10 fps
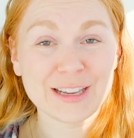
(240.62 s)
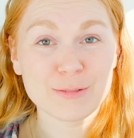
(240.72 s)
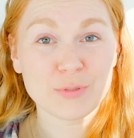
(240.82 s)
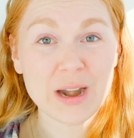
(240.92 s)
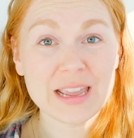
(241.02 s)
a
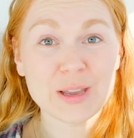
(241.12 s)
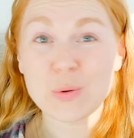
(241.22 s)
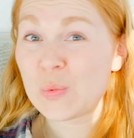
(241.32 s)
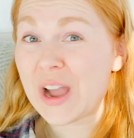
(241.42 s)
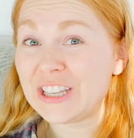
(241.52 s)
break
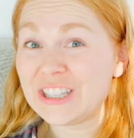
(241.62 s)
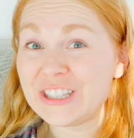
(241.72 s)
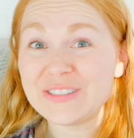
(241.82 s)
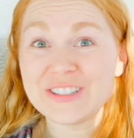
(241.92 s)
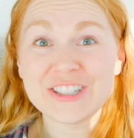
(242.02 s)
when
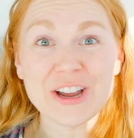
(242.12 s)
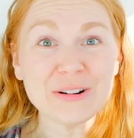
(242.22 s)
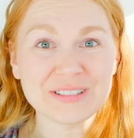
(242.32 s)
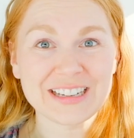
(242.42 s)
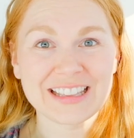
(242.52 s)
you
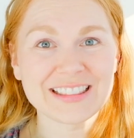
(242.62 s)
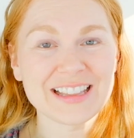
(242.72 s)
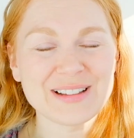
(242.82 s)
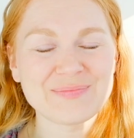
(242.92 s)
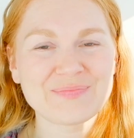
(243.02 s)
don't need
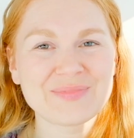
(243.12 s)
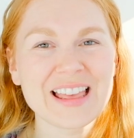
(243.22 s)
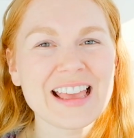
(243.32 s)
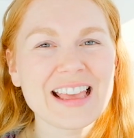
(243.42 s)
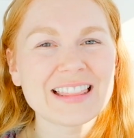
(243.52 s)
them?
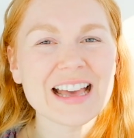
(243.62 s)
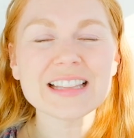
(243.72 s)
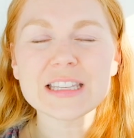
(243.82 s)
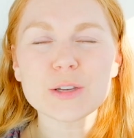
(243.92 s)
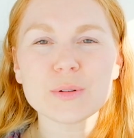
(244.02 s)

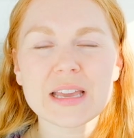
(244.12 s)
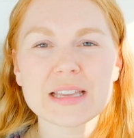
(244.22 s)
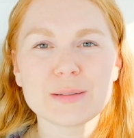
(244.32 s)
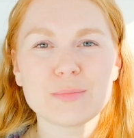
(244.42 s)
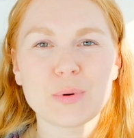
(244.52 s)
That's equally
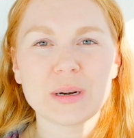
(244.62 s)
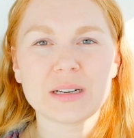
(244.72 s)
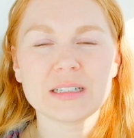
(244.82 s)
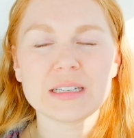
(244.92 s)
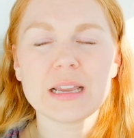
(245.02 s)
as
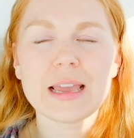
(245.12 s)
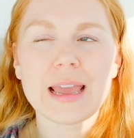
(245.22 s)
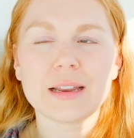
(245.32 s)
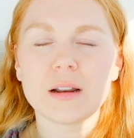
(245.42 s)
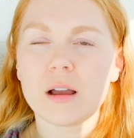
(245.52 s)
important
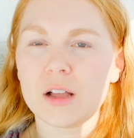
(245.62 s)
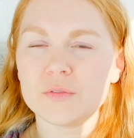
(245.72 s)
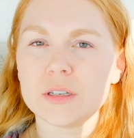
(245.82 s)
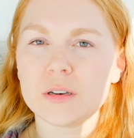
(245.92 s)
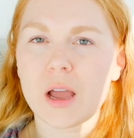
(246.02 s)
and
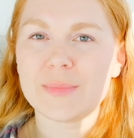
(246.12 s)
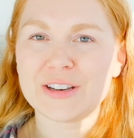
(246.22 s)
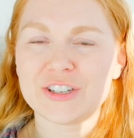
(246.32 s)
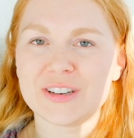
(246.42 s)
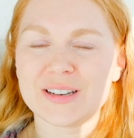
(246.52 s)
often not
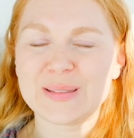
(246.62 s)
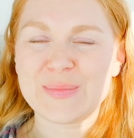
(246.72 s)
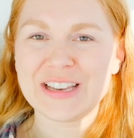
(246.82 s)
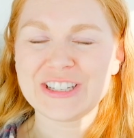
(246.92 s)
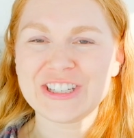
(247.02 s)
mentioned as
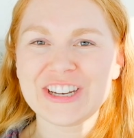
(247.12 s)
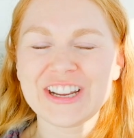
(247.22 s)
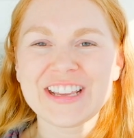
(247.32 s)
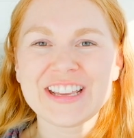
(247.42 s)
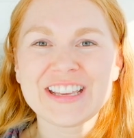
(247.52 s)
much.
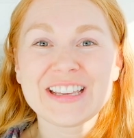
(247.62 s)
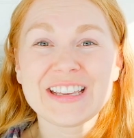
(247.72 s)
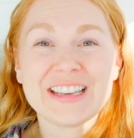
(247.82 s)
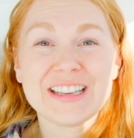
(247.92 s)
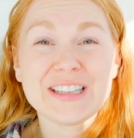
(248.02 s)

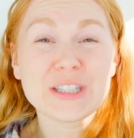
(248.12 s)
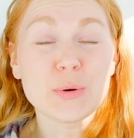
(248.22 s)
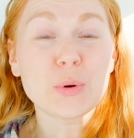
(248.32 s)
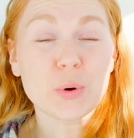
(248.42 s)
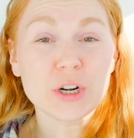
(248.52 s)
So
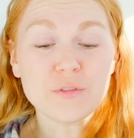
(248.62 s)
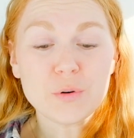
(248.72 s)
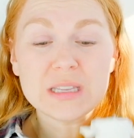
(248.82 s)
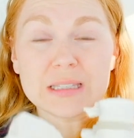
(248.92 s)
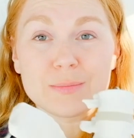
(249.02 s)
in order for
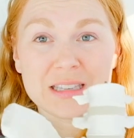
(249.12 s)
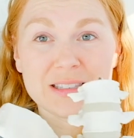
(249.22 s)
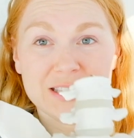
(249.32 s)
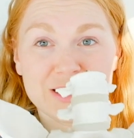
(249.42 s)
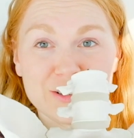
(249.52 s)
these
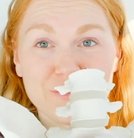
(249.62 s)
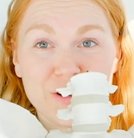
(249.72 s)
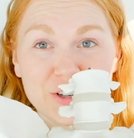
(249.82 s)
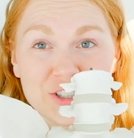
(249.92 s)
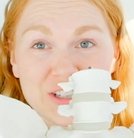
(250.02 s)
muscles to
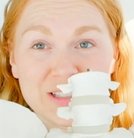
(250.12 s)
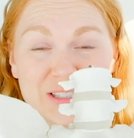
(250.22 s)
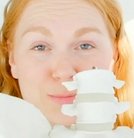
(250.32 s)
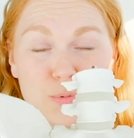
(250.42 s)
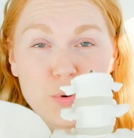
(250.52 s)
function and
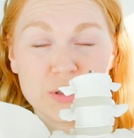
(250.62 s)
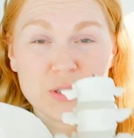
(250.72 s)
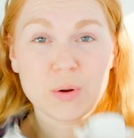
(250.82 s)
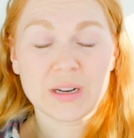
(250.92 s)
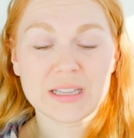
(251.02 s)
support
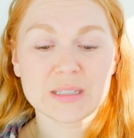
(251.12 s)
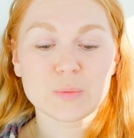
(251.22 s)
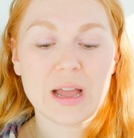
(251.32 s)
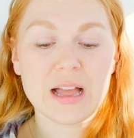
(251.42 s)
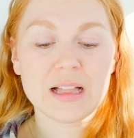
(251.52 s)
the organs
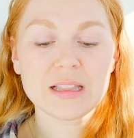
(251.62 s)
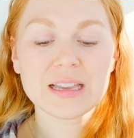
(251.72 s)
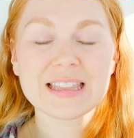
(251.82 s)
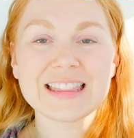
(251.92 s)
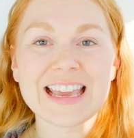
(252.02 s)
well,
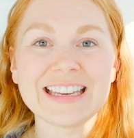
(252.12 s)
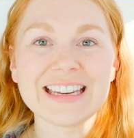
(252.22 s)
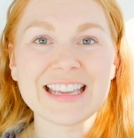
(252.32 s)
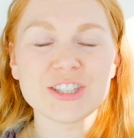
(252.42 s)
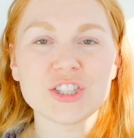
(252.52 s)
they
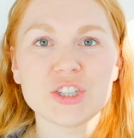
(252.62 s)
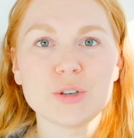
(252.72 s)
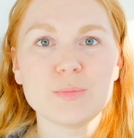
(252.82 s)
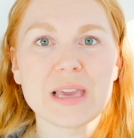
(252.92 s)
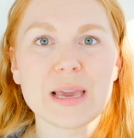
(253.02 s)
need to
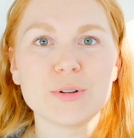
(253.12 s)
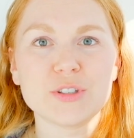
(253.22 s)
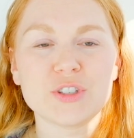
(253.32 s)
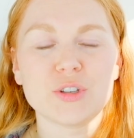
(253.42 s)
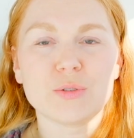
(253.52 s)
be able
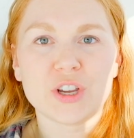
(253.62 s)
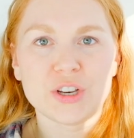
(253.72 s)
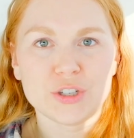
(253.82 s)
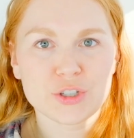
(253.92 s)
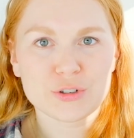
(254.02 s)
to
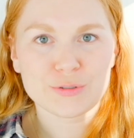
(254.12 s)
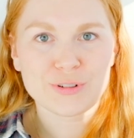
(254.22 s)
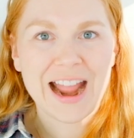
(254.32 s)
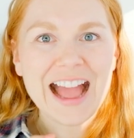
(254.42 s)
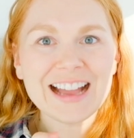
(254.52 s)

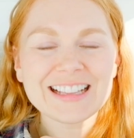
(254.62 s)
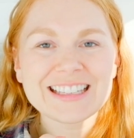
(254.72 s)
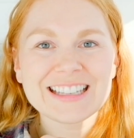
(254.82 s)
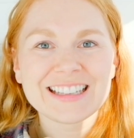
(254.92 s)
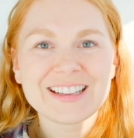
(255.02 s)

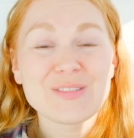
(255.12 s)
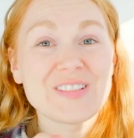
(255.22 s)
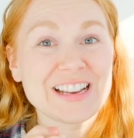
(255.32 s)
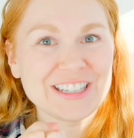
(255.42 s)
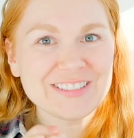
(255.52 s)
contract
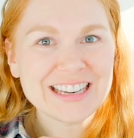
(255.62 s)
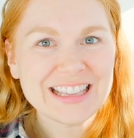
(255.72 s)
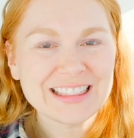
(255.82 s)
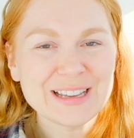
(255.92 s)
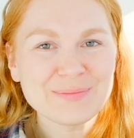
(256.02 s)
when you
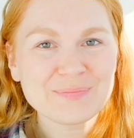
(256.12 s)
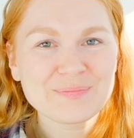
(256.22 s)
need them,